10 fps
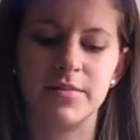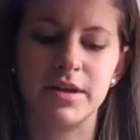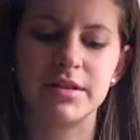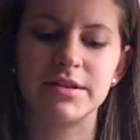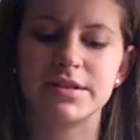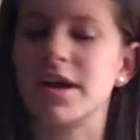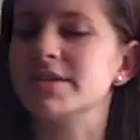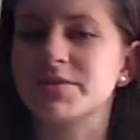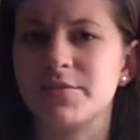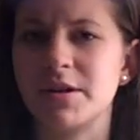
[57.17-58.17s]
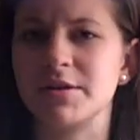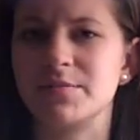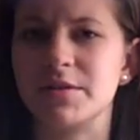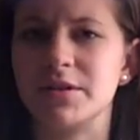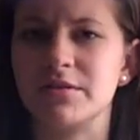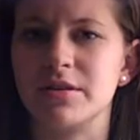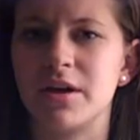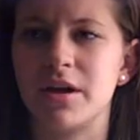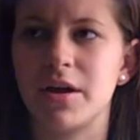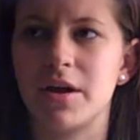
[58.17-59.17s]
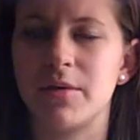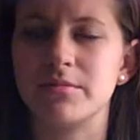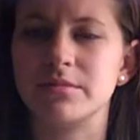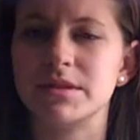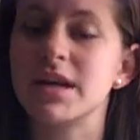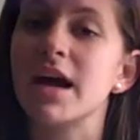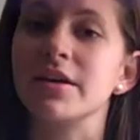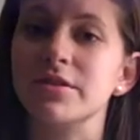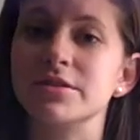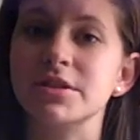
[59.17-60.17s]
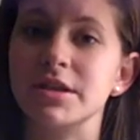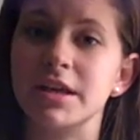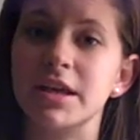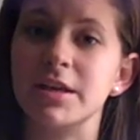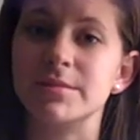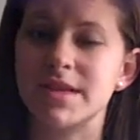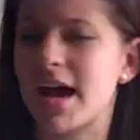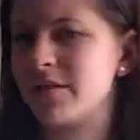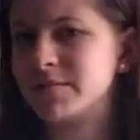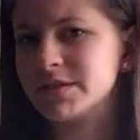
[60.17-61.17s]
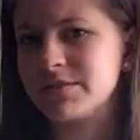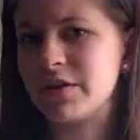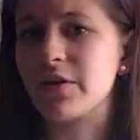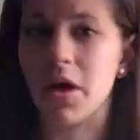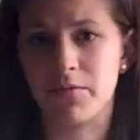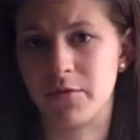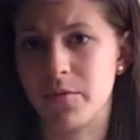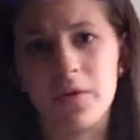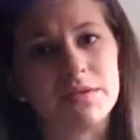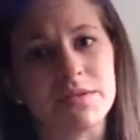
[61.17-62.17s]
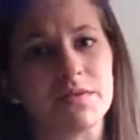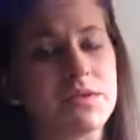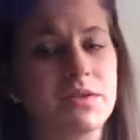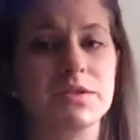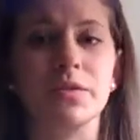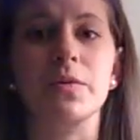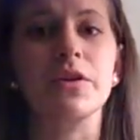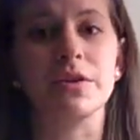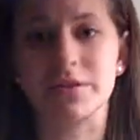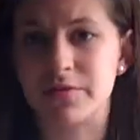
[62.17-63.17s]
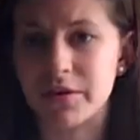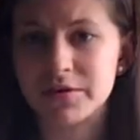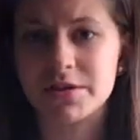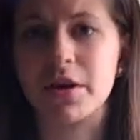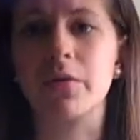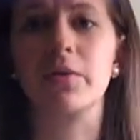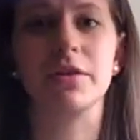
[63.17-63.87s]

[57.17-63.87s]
But in this classroom management style, she keeps the atmosphere comfortable. So students are willing to volunteer,